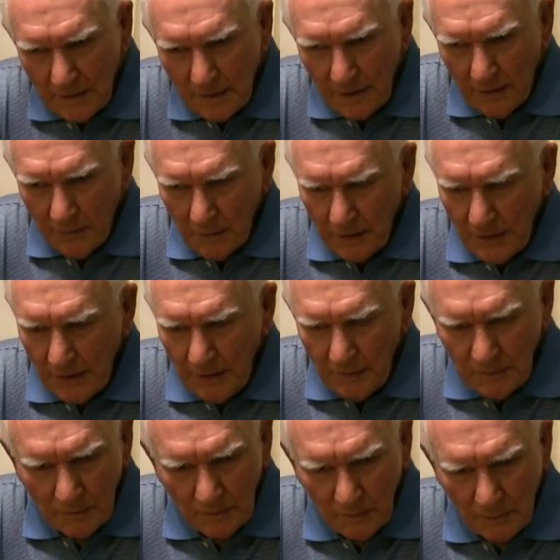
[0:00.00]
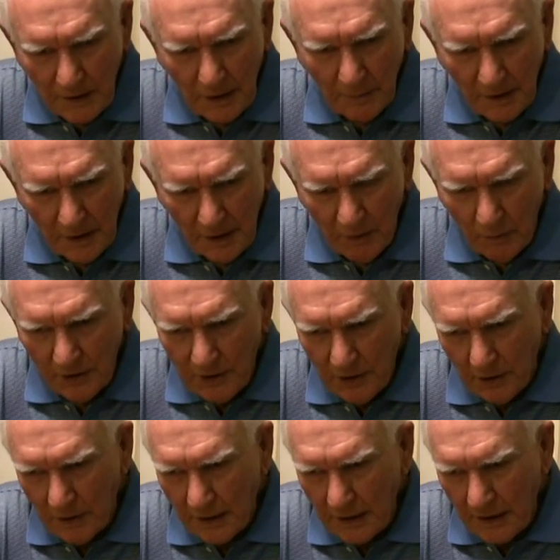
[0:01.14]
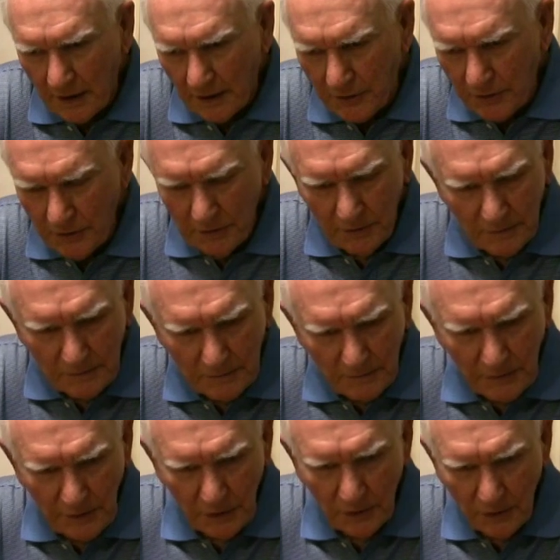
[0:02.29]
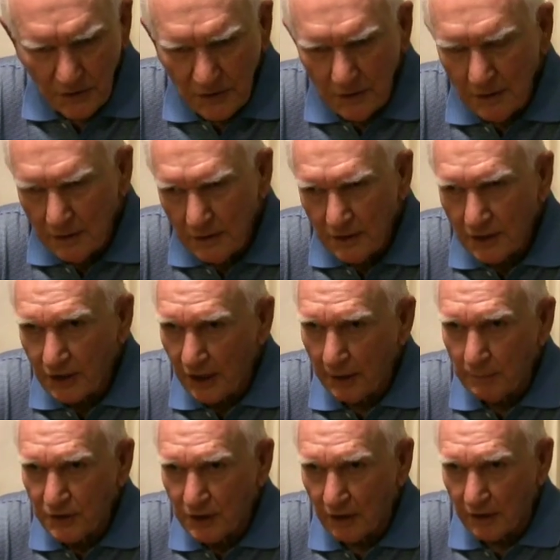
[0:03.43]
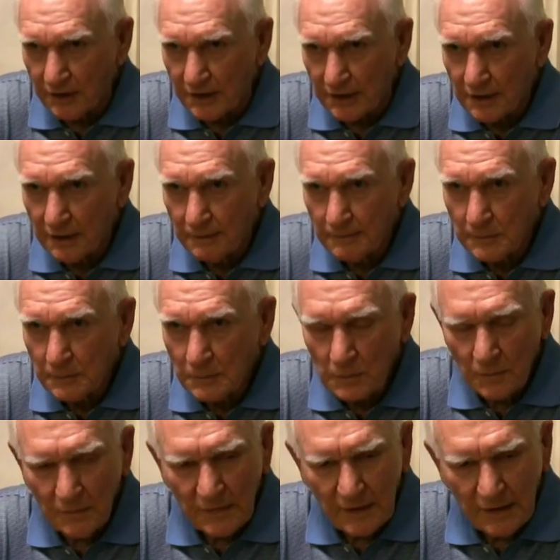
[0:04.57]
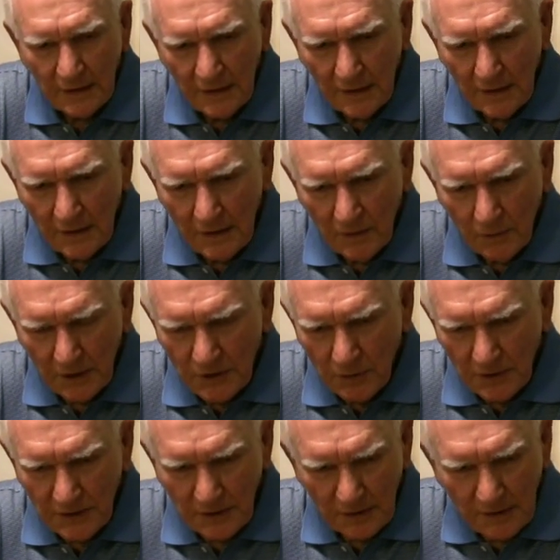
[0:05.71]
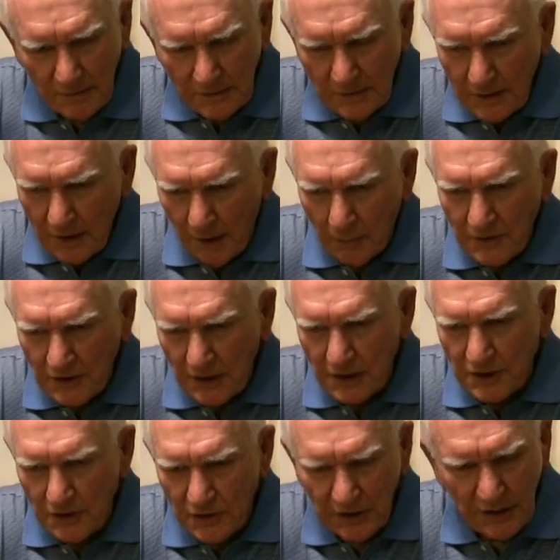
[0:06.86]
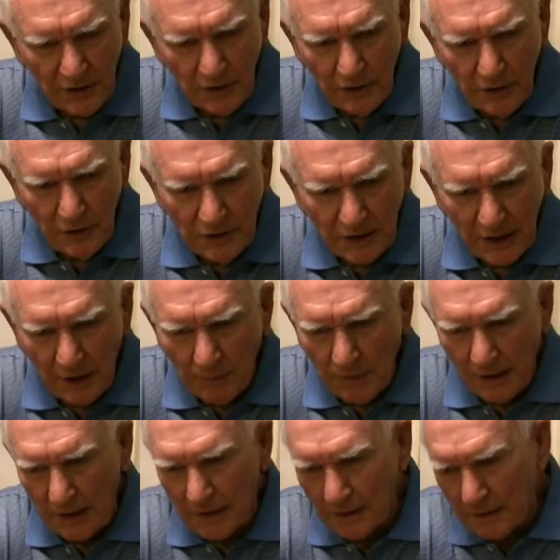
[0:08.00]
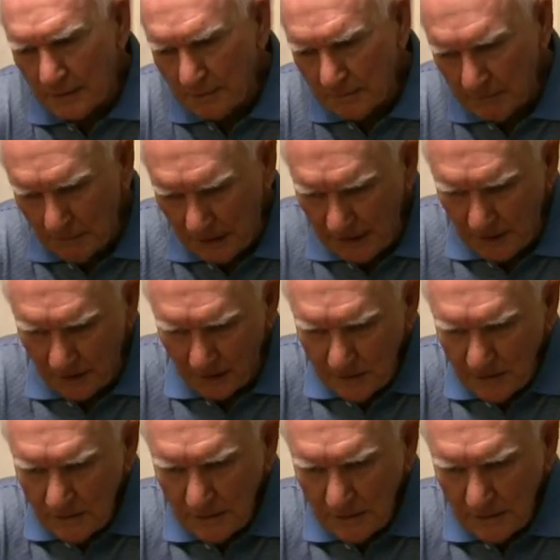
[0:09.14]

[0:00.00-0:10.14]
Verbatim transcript: And we primarily were taught how to use shape charges, which was a composition C2 shaped like a bell.